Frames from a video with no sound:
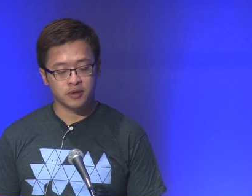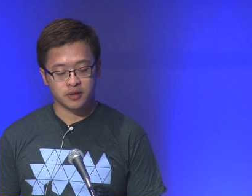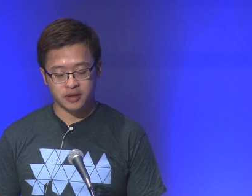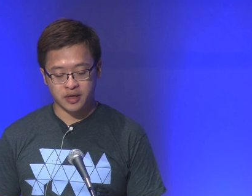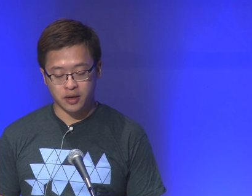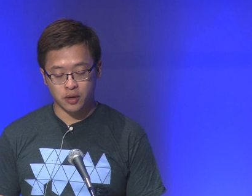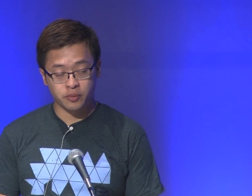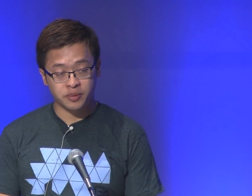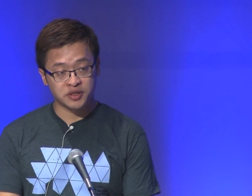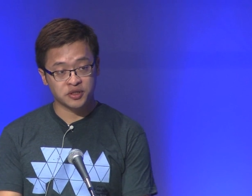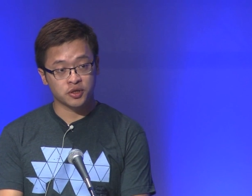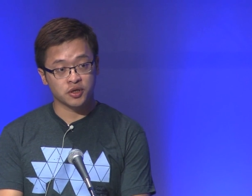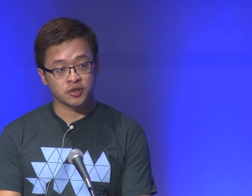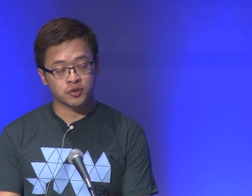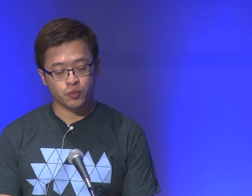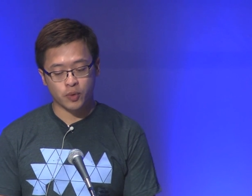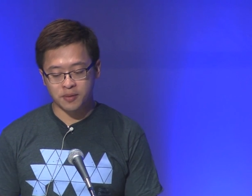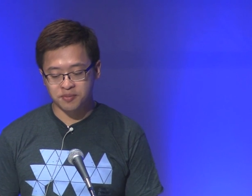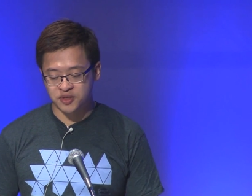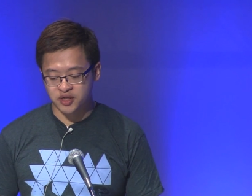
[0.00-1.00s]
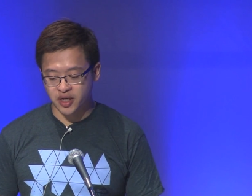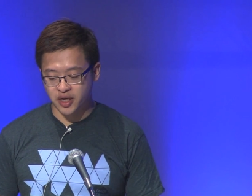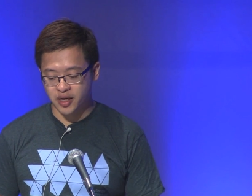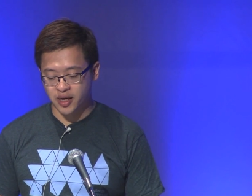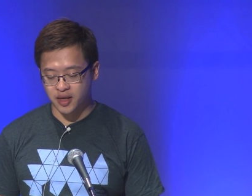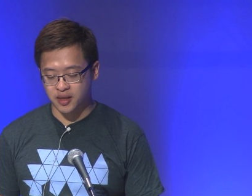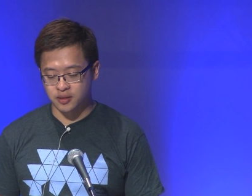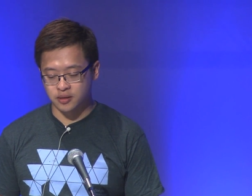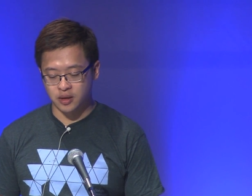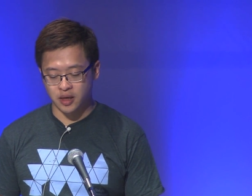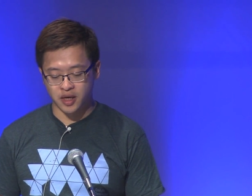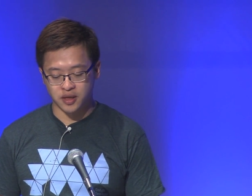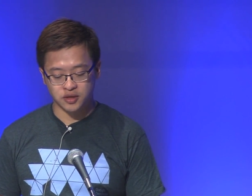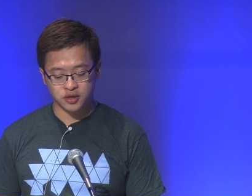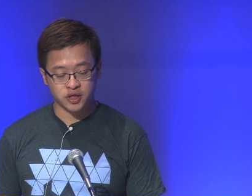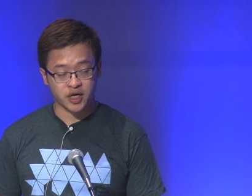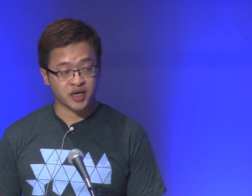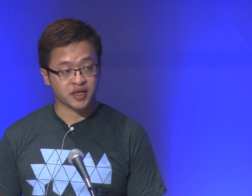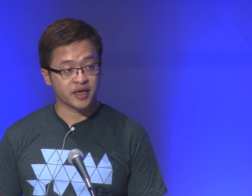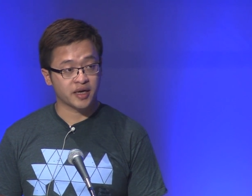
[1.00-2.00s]
the open source website and
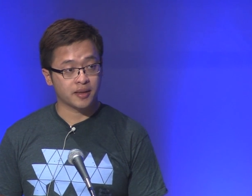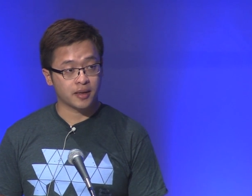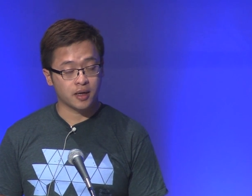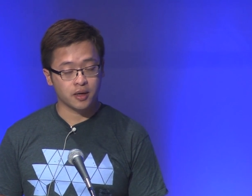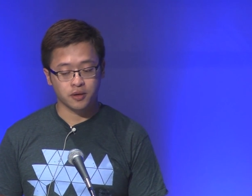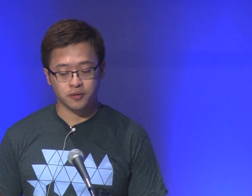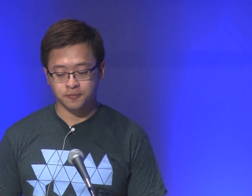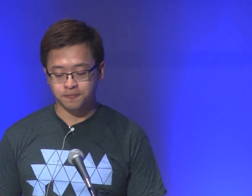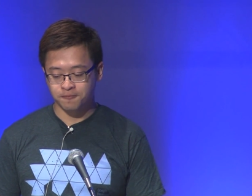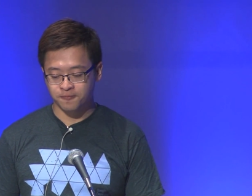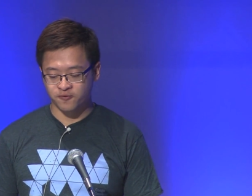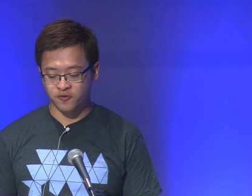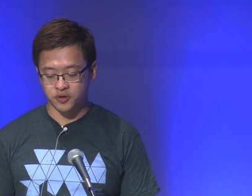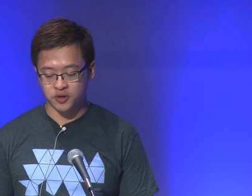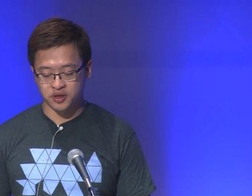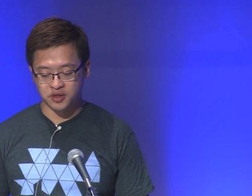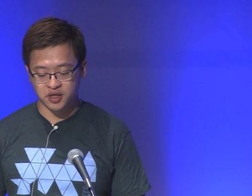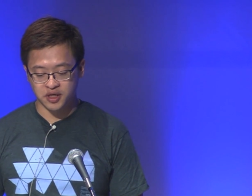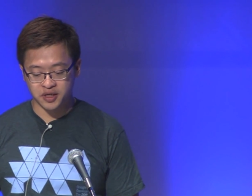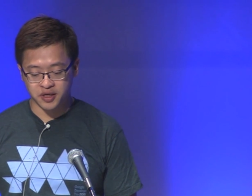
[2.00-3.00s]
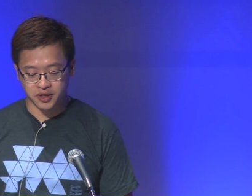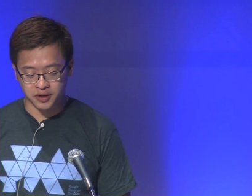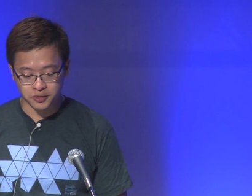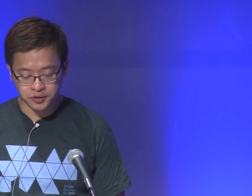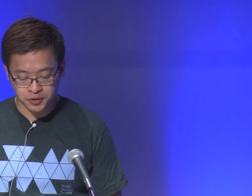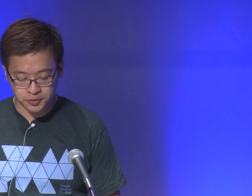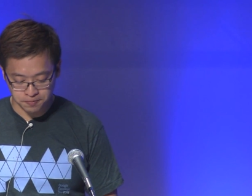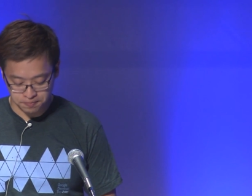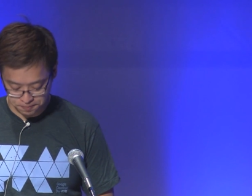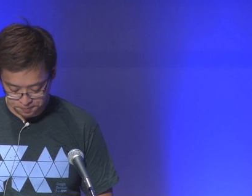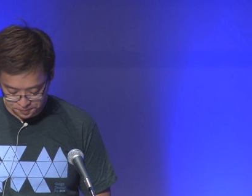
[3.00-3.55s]
check that out for the details.